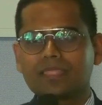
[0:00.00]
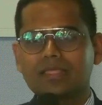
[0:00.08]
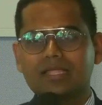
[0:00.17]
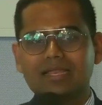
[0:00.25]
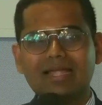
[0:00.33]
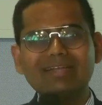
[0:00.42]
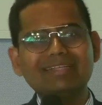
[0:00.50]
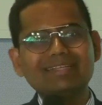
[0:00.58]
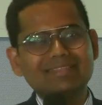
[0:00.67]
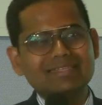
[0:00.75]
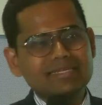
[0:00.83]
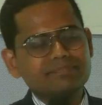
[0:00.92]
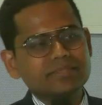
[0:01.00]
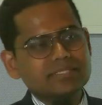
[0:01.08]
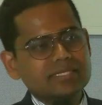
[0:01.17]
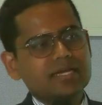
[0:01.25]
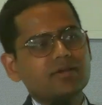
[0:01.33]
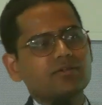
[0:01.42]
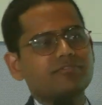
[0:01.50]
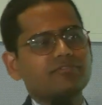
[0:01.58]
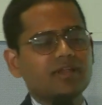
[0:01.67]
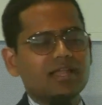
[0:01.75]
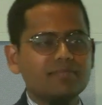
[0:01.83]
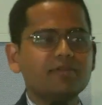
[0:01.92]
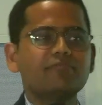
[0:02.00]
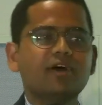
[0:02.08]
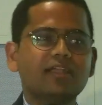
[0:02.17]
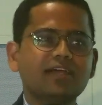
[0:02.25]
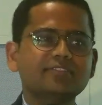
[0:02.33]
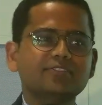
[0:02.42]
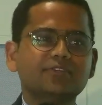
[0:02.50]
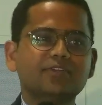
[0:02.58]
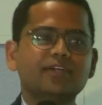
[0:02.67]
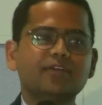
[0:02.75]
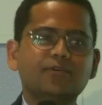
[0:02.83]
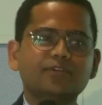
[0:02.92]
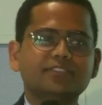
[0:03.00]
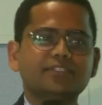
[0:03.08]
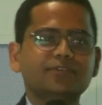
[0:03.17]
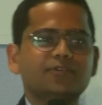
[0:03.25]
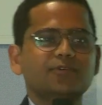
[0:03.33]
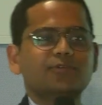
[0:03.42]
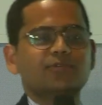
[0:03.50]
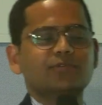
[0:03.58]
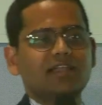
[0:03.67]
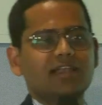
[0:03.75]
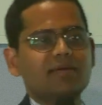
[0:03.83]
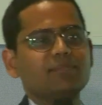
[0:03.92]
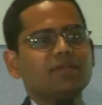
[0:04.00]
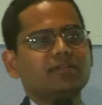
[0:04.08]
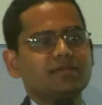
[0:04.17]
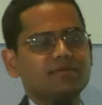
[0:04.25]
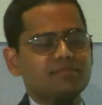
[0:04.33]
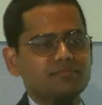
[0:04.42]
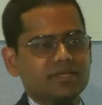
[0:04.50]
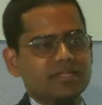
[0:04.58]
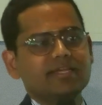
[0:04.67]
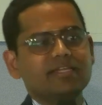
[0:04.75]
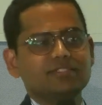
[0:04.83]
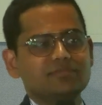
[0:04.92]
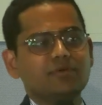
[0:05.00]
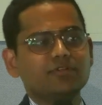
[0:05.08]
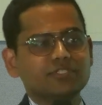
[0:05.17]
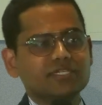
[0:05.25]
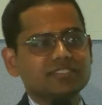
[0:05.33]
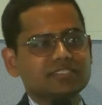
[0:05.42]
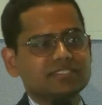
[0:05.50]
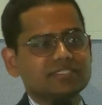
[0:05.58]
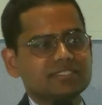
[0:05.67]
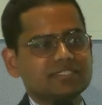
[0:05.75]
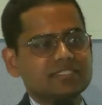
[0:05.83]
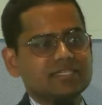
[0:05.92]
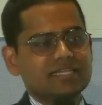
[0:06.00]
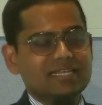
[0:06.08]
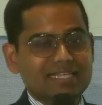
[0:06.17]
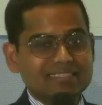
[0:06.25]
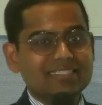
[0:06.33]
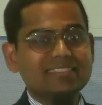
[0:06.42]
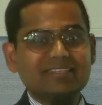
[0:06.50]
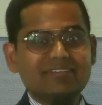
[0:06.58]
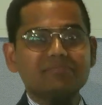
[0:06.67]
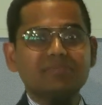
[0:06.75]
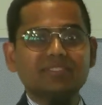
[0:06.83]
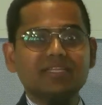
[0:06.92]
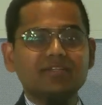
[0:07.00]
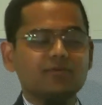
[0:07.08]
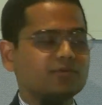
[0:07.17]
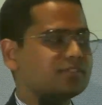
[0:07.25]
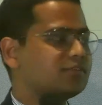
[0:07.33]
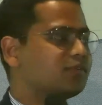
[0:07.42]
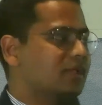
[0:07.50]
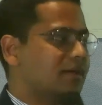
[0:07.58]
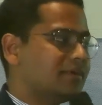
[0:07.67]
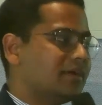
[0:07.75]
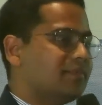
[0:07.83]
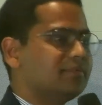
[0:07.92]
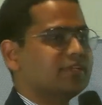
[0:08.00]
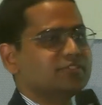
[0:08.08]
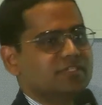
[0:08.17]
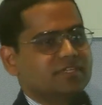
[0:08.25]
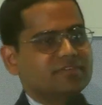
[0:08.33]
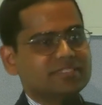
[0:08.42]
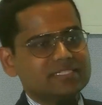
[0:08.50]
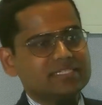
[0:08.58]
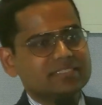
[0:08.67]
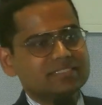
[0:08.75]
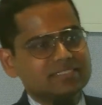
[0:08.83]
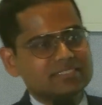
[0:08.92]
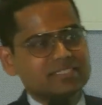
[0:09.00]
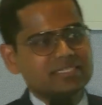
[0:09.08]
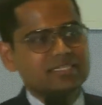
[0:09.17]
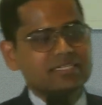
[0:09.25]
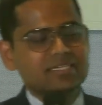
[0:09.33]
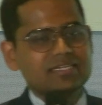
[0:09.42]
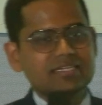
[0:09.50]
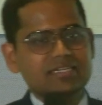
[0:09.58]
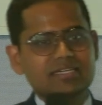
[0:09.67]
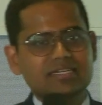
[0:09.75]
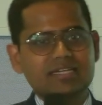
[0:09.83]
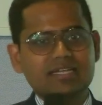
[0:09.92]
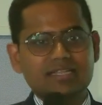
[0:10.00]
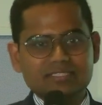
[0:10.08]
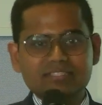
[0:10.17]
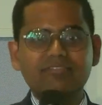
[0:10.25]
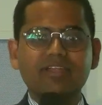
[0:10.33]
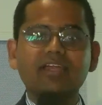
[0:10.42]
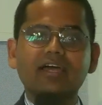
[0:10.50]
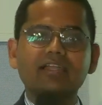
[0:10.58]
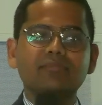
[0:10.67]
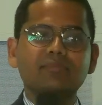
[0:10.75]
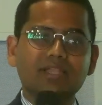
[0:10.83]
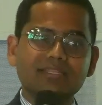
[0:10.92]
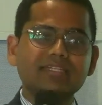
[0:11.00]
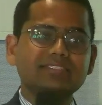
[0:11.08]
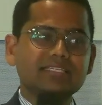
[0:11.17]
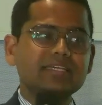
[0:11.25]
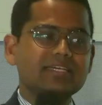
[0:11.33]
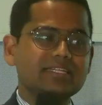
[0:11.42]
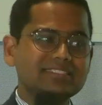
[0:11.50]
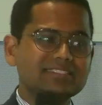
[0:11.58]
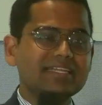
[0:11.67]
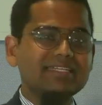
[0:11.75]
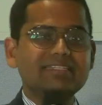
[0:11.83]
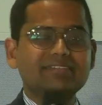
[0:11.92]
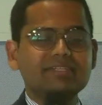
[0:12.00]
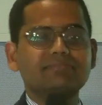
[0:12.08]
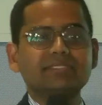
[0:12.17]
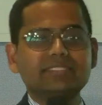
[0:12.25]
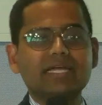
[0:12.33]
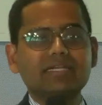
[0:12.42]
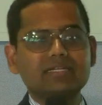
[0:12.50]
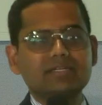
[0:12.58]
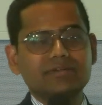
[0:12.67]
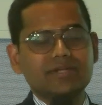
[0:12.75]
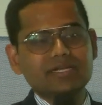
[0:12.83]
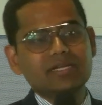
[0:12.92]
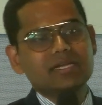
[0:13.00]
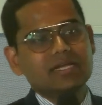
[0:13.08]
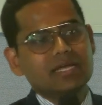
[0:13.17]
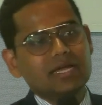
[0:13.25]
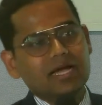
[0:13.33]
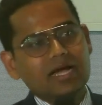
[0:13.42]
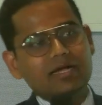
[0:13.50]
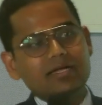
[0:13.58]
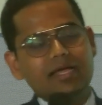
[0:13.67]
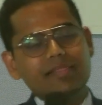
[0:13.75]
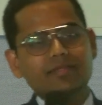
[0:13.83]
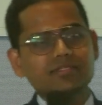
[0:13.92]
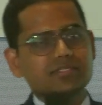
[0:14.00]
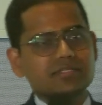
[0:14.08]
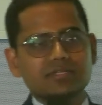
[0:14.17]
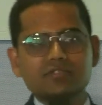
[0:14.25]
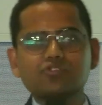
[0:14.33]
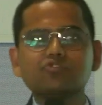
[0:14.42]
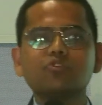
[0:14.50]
93% of climate finance today goes into climate mitigation projects. Less than 7% goes into climate adaptation and resilience. That's a very high number. Let that sink in. It's 93%. Right? And there's no